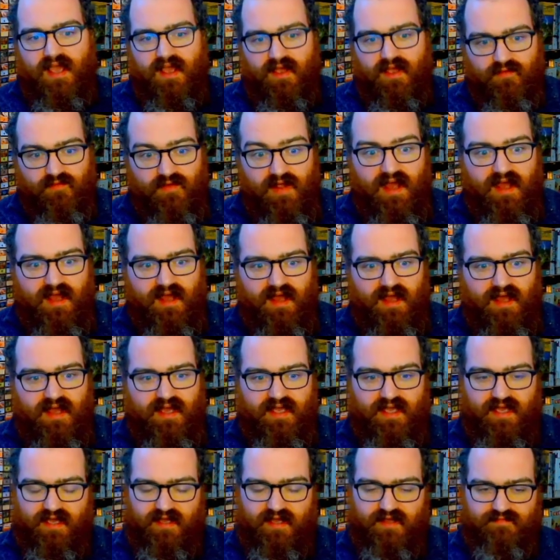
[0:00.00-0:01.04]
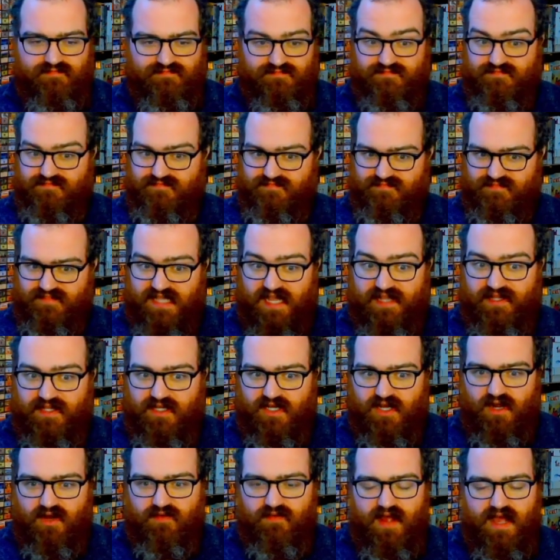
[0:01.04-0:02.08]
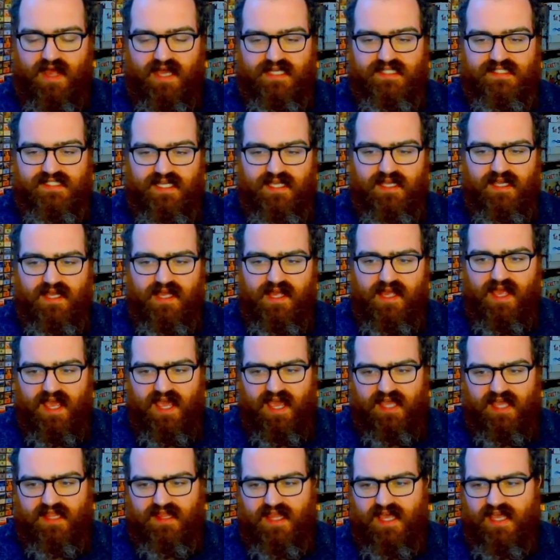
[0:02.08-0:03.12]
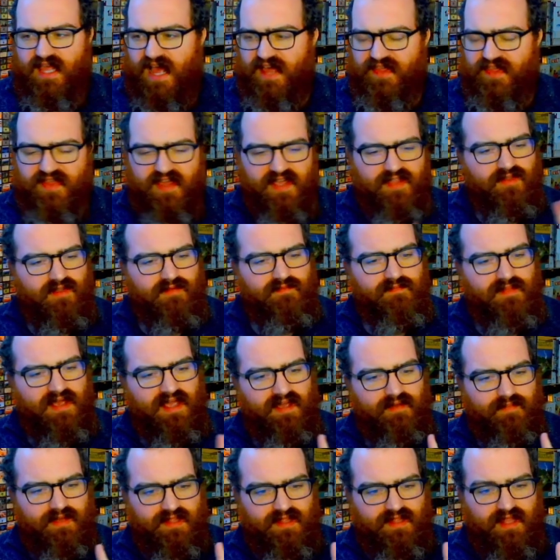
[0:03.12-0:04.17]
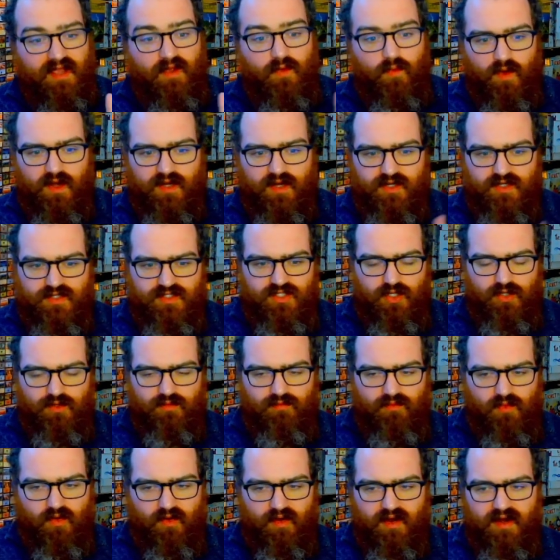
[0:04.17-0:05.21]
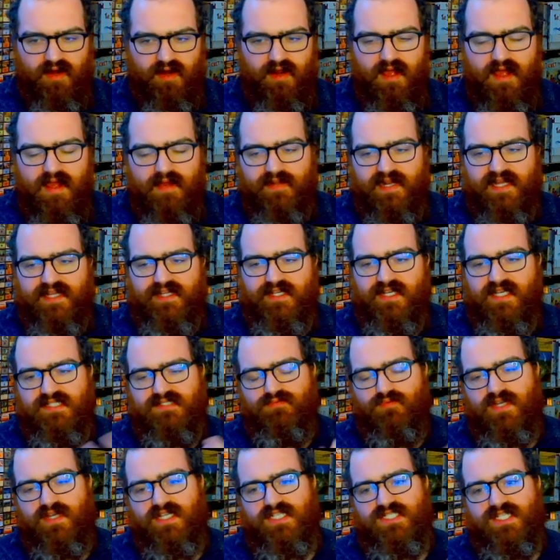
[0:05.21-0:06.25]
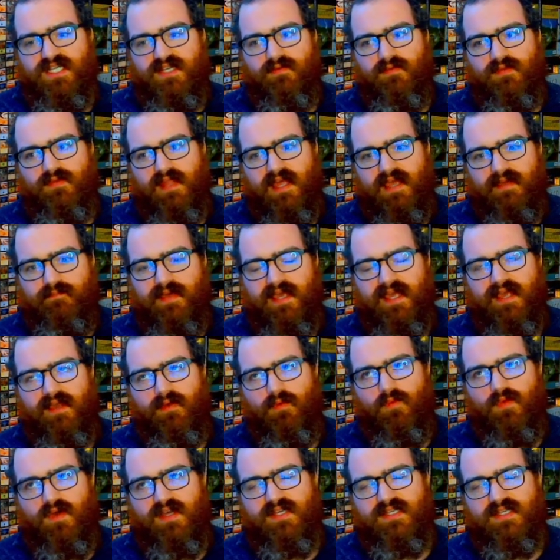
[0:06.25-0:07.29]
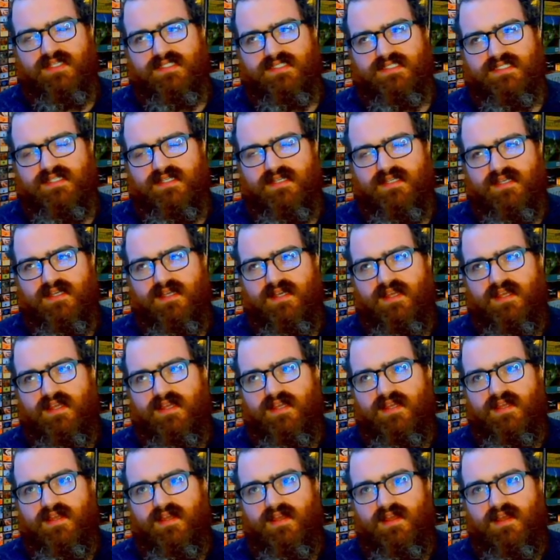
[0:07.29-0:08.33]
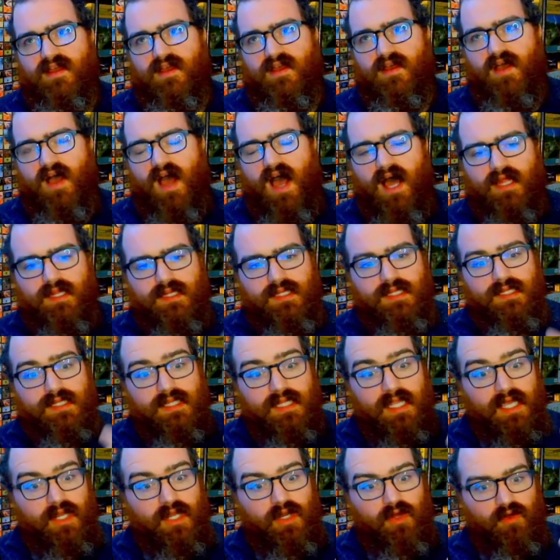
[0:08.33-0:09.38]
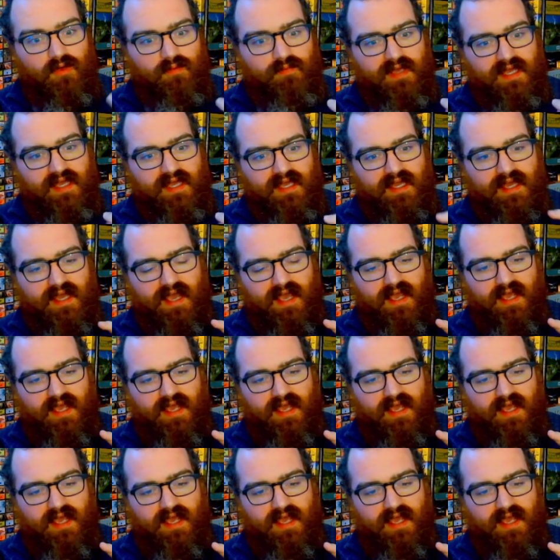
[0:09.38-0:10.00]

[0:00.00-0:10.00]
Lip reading: Zendikar Rising. And like I think there may have been like 1 or 2 more, but I just wish it like was a little bit,